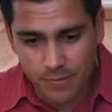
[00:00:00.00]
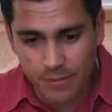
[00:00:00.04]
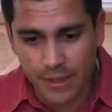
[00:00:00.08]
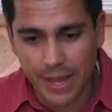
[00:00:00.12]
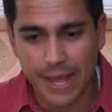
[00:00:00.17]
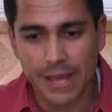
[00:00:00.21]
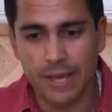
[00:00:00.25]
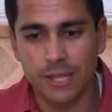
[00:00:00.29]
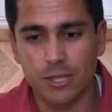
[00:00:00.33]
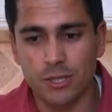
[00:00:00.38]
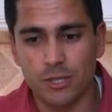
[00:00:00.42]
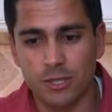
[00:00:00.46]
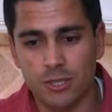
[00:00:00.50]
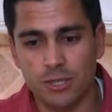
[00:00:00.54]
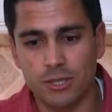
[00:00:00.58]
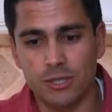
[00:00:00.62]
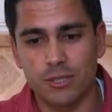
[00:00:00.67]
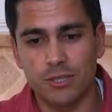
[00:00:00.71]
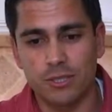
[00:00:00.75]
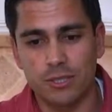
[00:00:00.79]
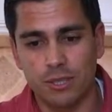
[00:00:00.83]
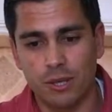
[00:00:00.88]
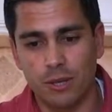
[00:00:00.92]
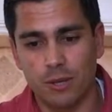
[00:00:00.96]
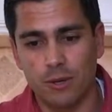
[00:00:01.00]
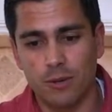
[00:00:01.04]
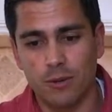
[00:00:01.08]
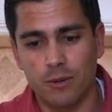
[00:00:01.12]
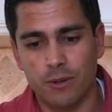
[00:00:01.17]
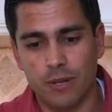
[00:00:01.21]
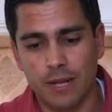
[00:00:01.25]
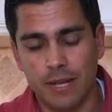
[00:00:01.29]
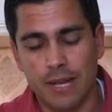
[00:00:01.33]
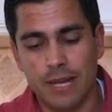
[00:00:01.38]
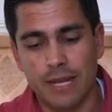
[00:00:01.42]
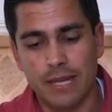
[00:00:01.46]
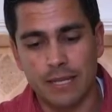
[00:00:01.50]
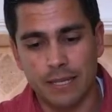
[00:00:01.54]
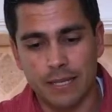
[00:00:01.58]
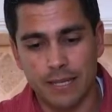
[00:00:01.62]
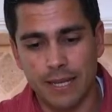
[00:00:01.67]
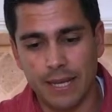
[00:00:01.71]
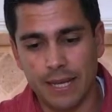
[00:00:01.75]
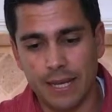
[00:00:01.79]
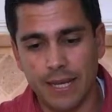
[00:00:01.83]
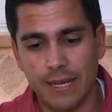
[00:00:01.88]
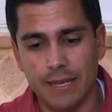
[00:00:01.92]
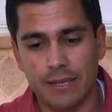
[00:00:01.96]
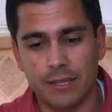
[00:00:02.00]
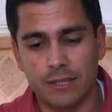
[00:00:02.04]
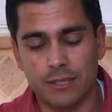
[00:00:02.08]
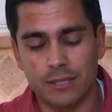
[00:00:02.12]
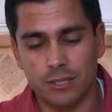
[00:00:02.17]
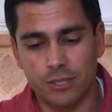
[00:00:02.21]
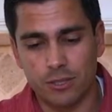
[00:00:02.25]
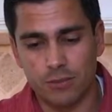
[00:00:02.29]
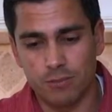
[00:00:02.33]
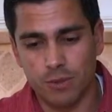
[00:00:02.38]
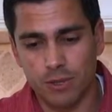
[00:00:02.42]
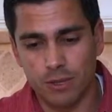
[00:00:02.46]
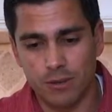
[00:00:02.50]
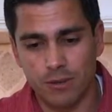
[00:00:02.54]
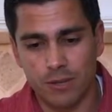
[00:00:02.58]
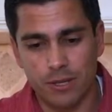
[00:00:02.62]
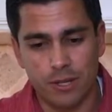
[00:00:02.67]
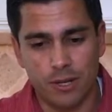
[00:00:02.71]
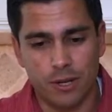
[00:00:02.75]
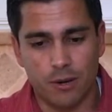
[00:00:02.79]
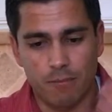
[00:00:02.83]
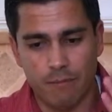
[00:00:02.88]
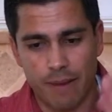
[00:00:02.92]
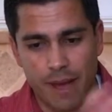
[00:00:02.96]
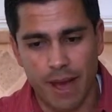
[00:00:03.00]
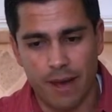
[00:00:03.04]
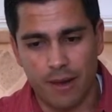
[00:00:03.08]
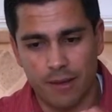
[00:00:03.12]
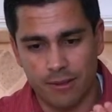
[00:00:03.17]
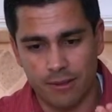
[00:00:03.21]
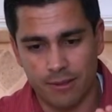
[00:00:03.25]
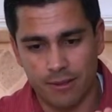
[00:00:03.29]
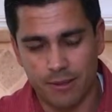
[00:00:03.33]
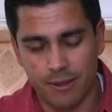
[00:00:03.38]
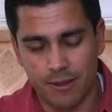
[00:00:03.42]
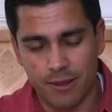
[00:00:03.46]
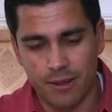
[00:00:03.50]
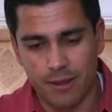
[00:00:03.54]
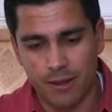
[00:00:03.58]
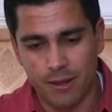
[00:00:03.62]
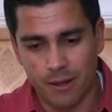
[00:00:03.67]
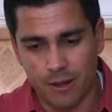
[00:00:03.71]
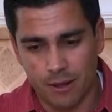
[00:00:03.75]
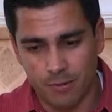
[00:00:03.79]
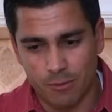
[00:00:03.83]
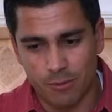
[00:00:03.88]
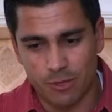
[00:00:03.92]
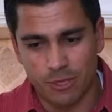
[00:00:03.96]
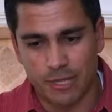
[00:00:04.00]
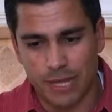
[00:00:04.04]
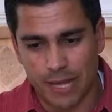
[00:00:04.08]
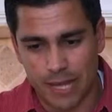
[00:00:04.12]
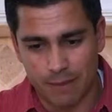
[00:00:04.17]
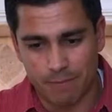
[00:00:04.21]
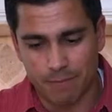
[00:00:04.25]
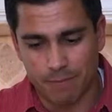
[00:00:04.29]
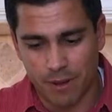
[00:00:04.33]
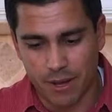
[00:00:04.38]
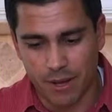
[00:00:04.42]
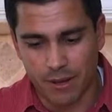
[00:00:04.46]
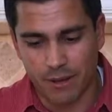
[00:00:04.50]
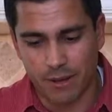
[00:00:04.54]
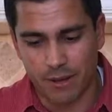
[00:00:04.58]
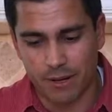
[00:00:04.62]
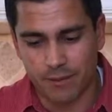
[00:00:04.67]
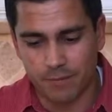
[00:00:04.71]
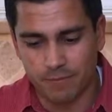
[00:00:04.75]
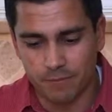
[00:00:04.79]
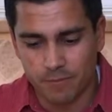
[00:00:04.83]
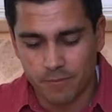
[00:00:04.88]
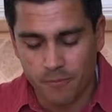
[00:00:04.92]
It is just so clean and smooth in your mouth, almost like butter,